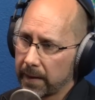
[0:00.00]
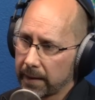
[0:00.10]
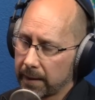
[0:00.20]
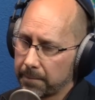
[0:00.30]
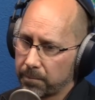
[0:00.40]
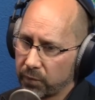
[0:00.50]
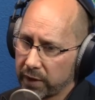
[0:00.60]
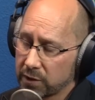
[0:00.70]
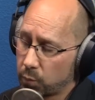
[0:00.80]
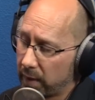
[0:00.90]
Um,
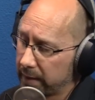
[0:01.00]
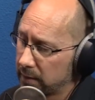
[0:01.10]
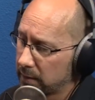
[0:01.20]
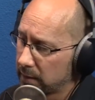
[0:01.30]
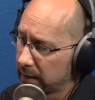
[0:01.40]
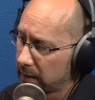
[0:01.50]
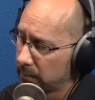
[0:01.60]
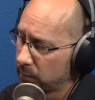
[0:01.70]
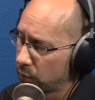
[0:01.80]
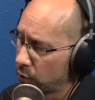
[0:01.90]
there's one um,